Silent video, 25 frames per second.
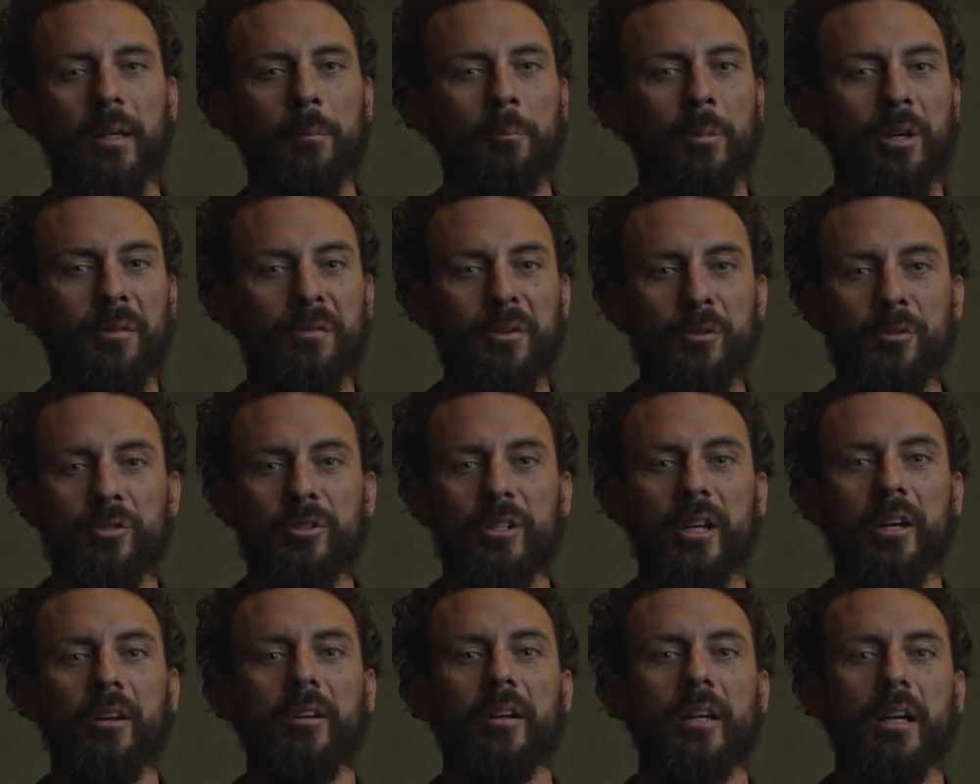But if you
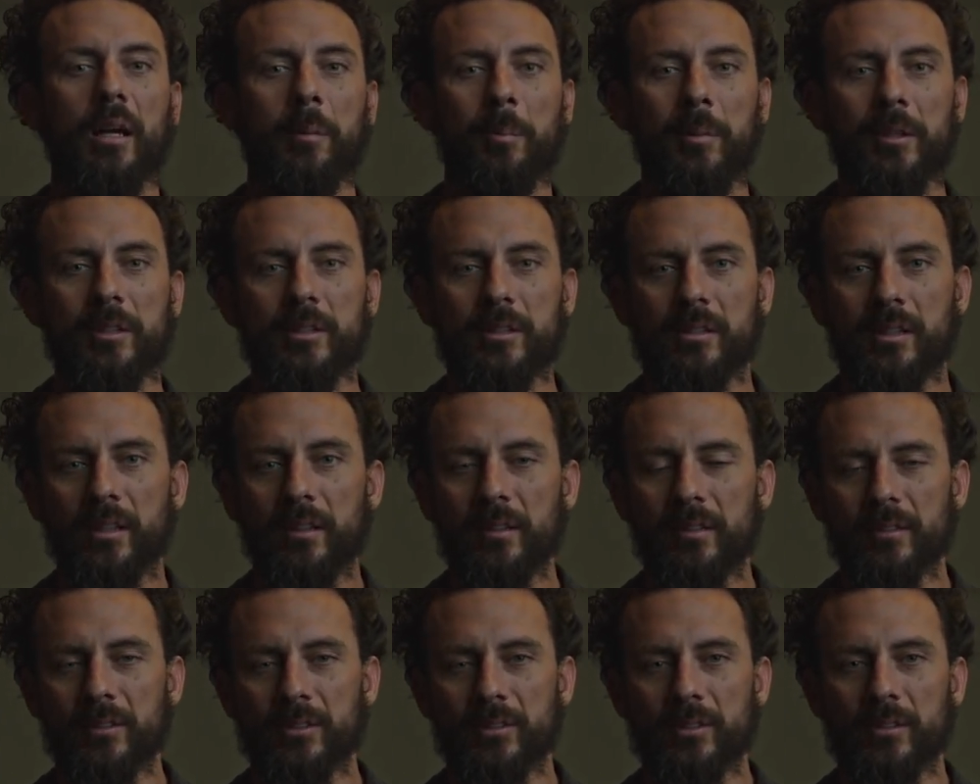share a couple of
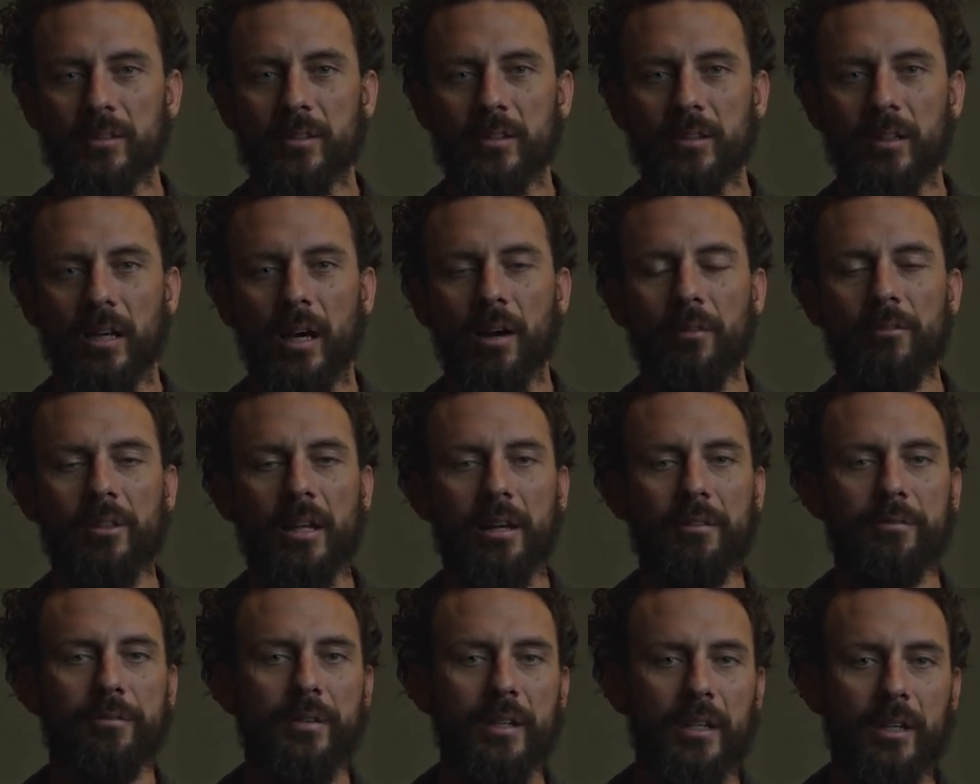stills of
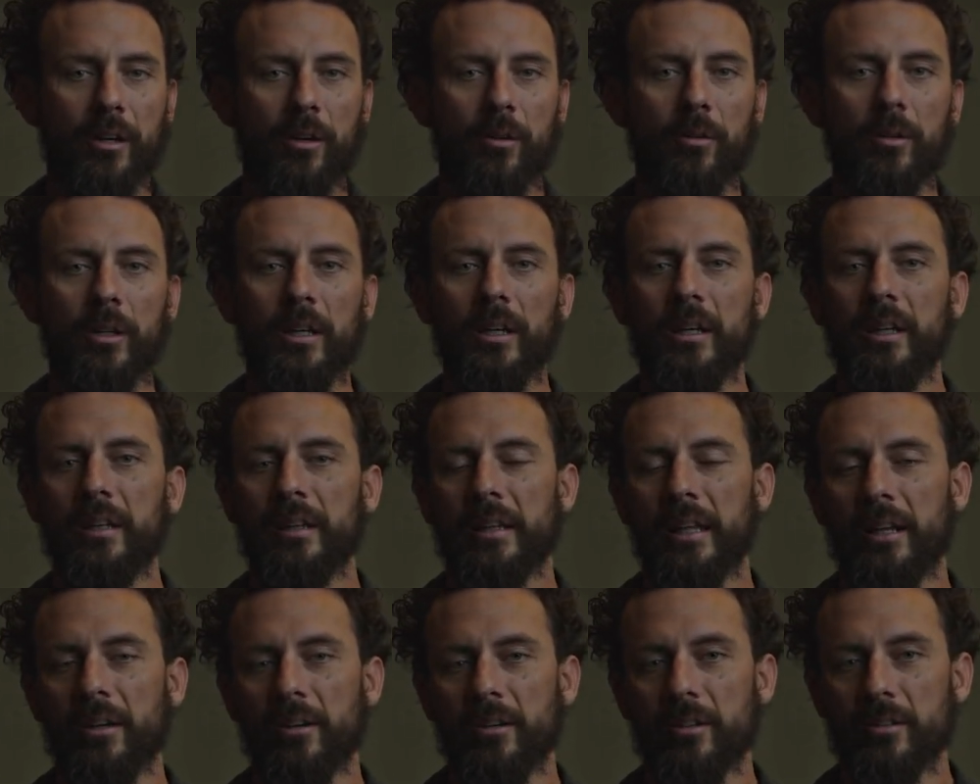that video
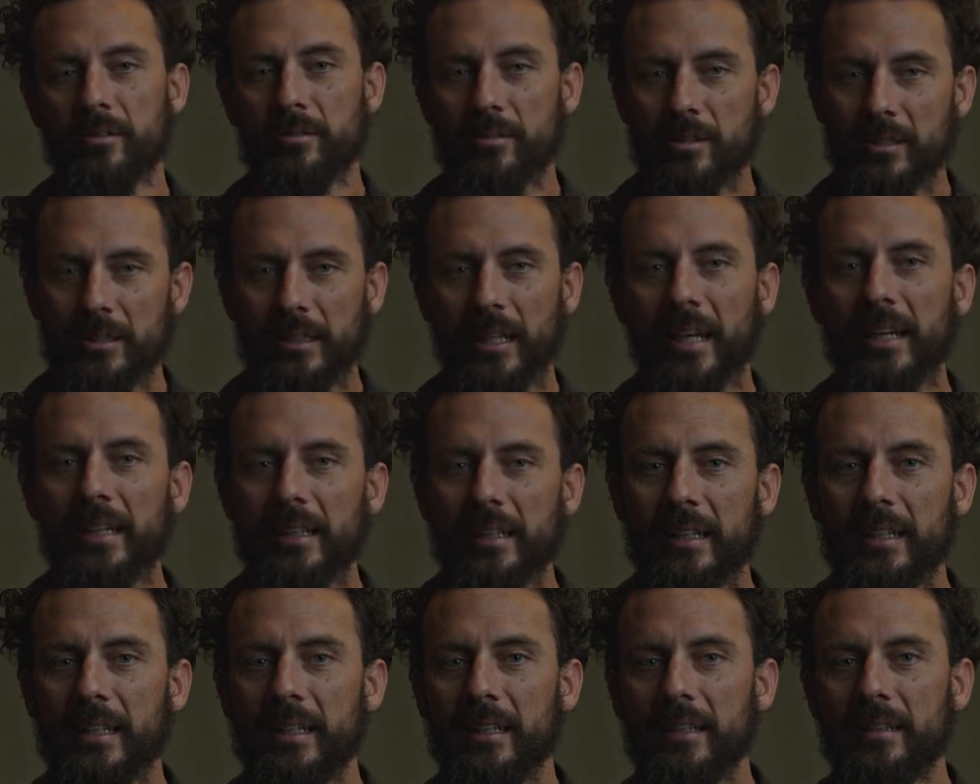that are
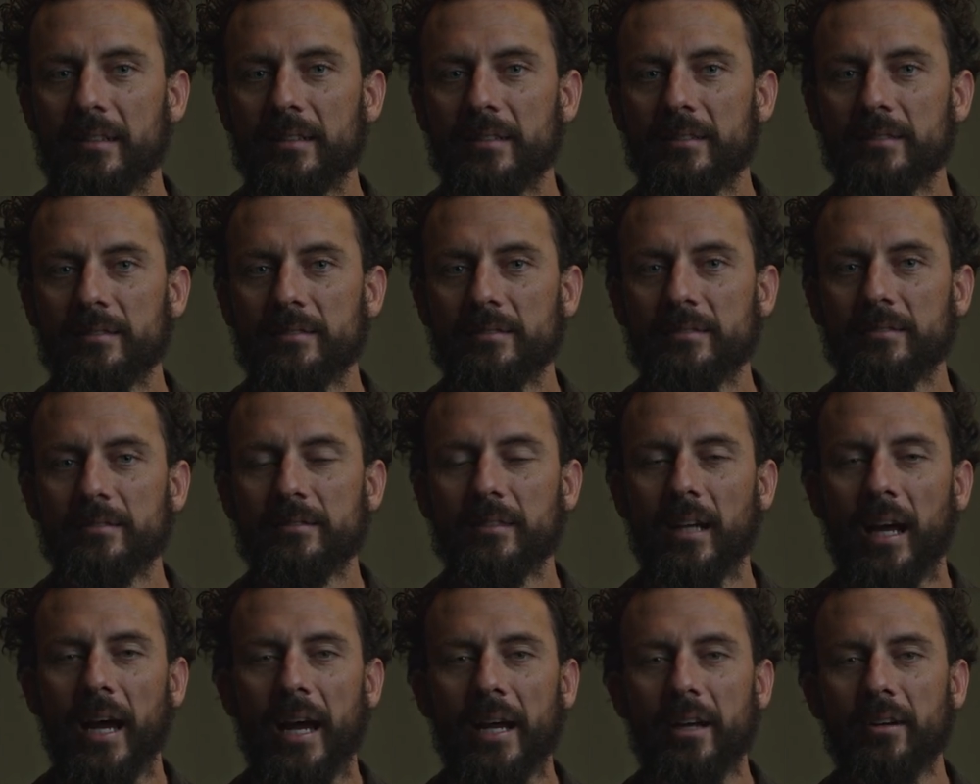slightly
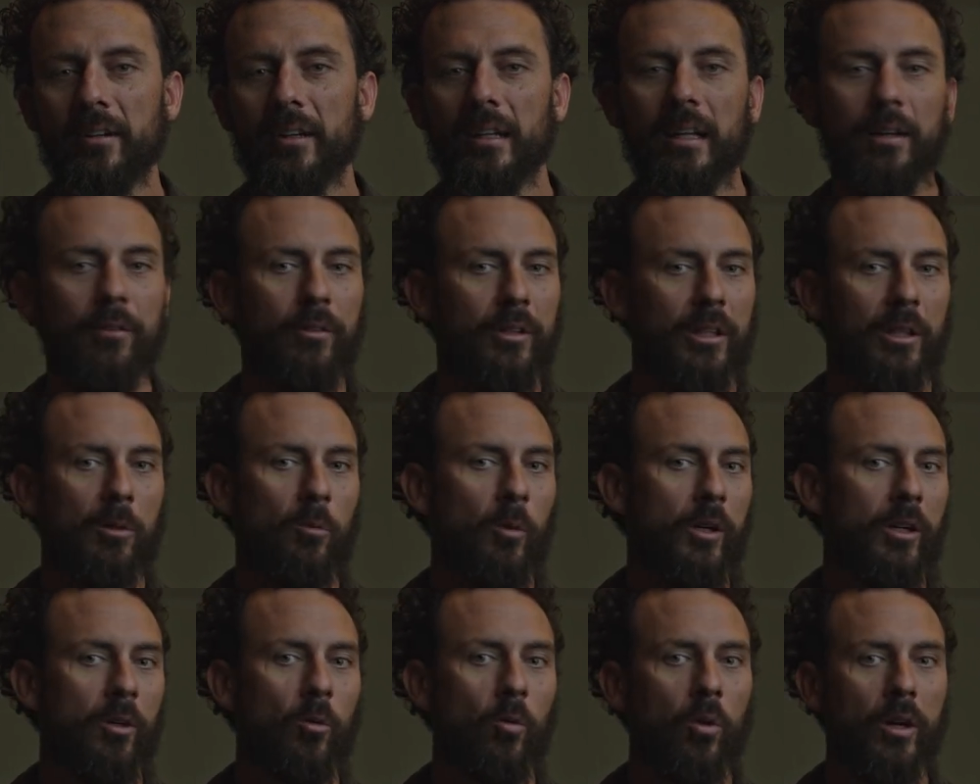mm, higher level than
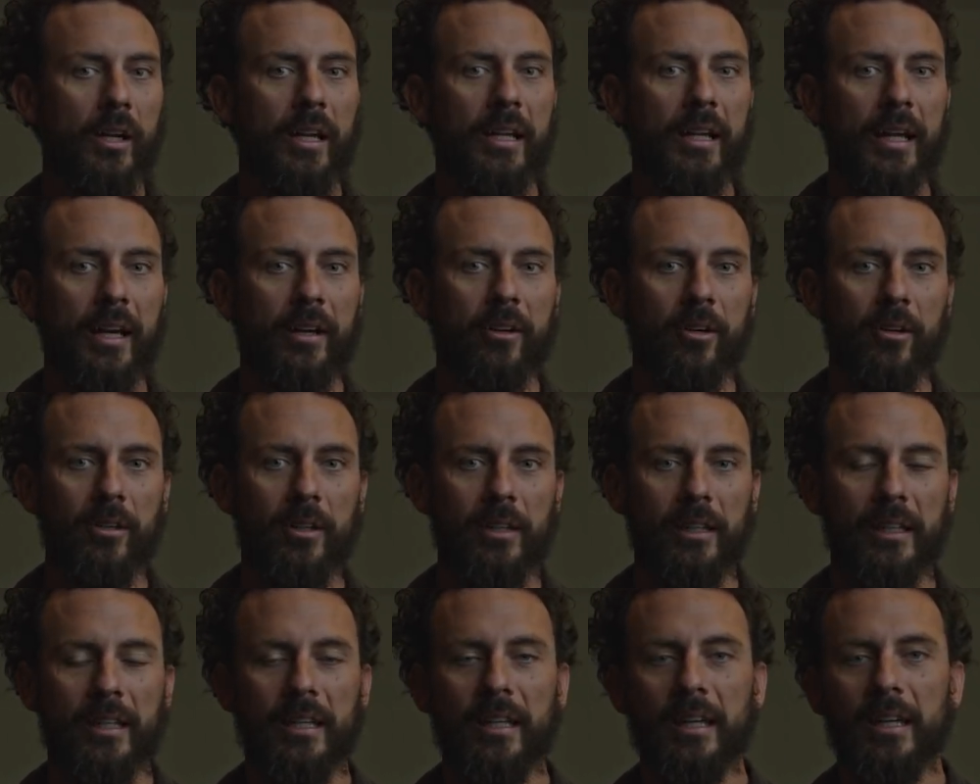what you're working at
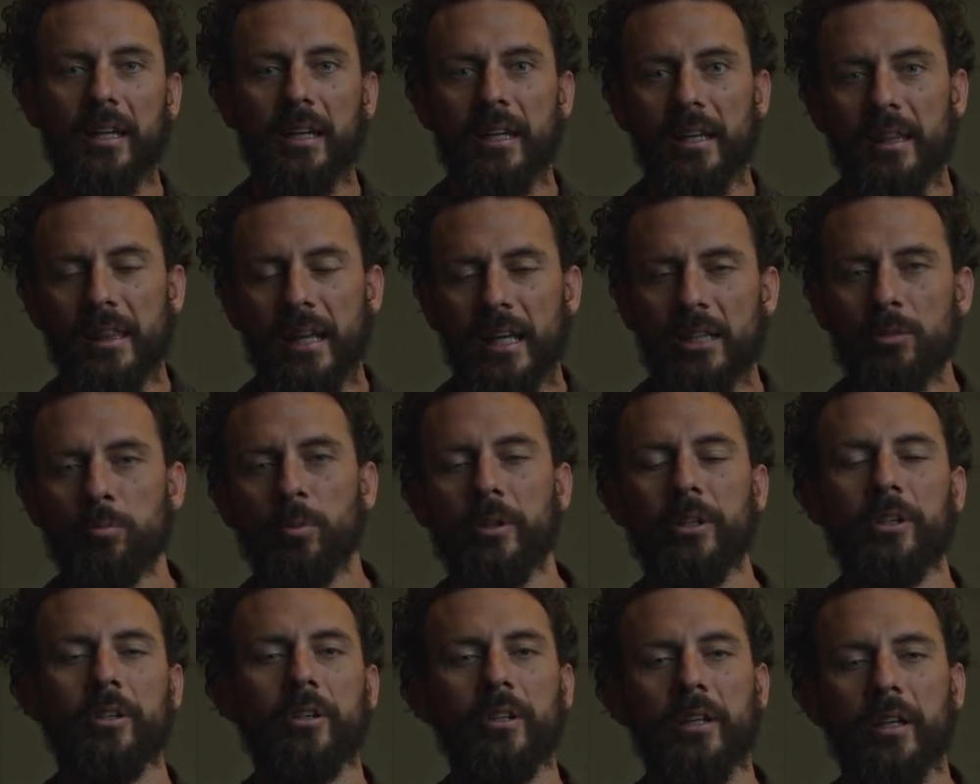currently, that's
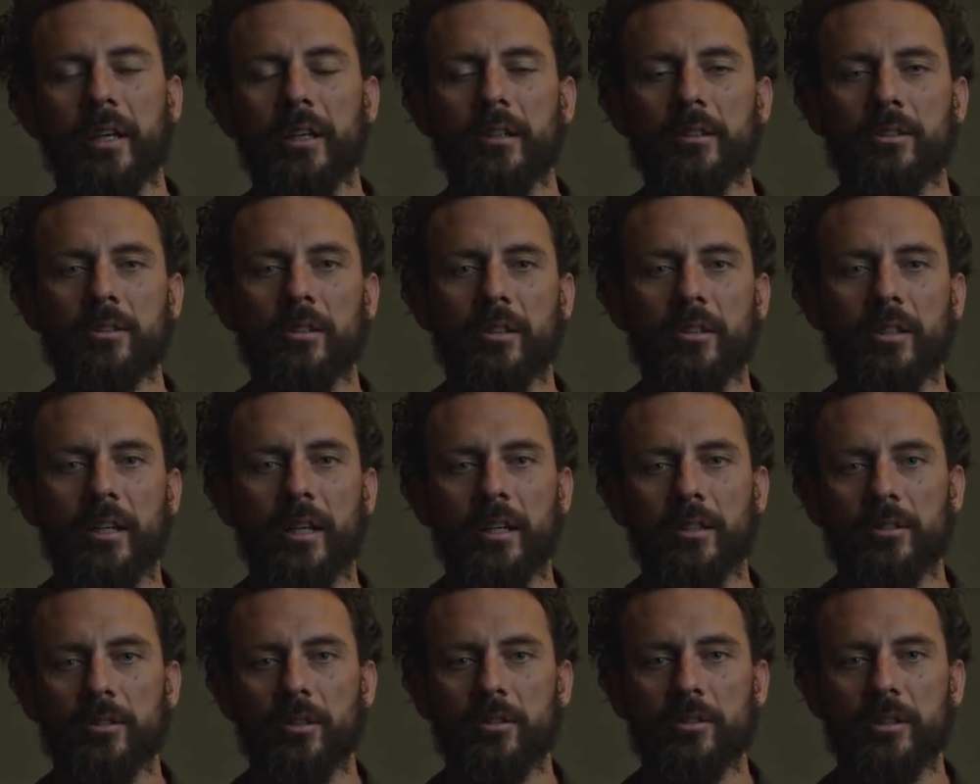what you're going to start to
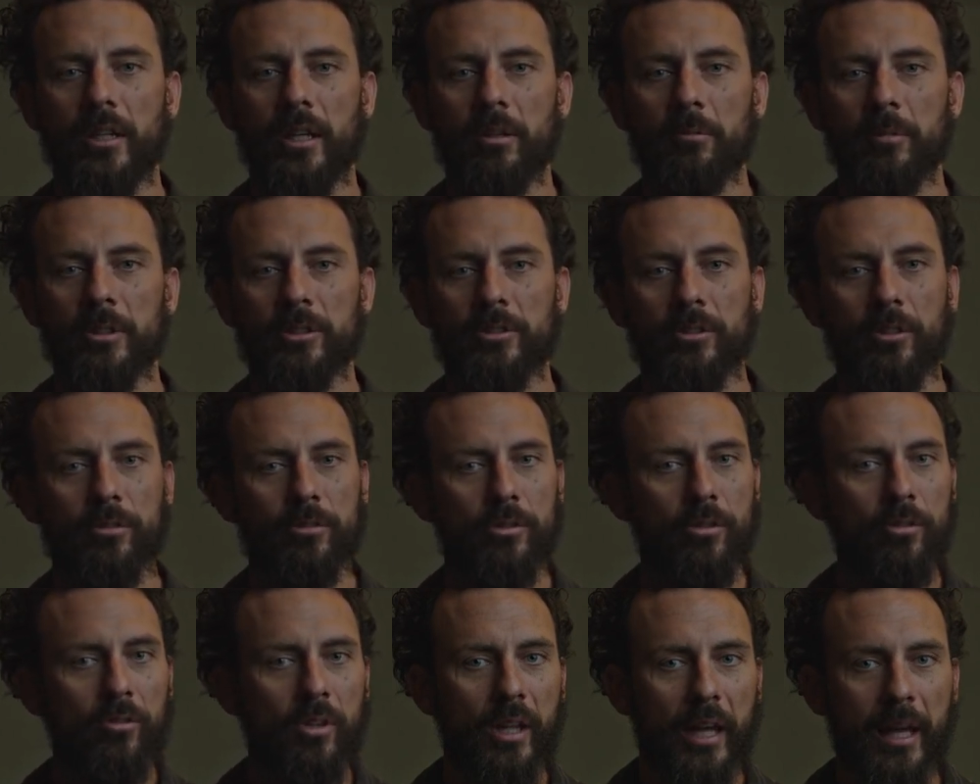get associated with. So
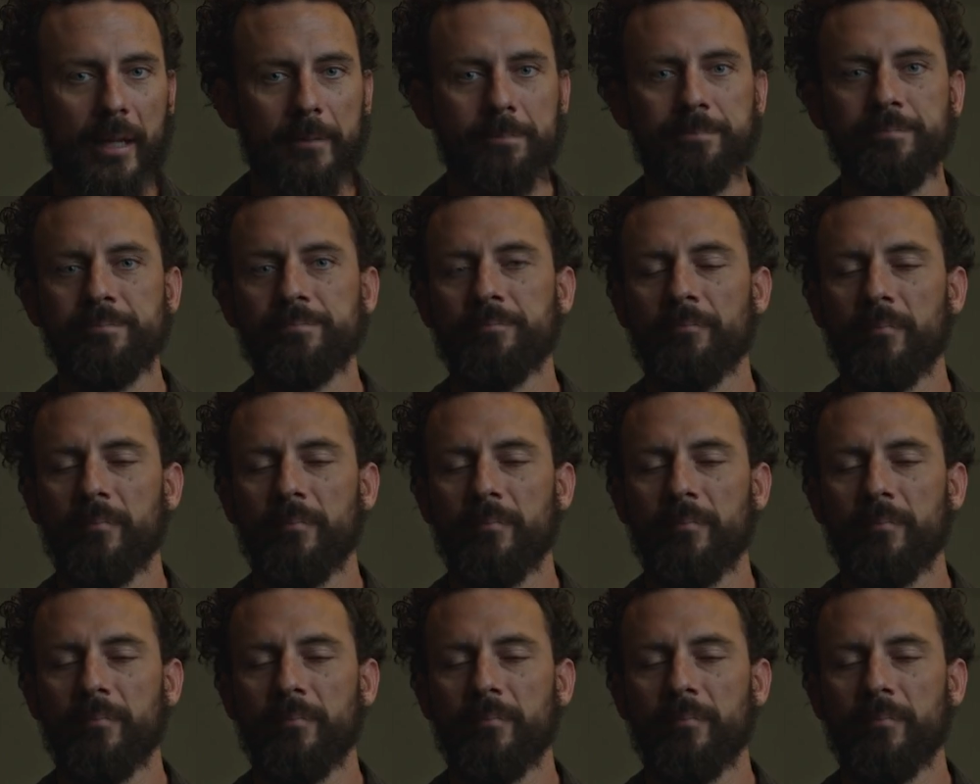do that,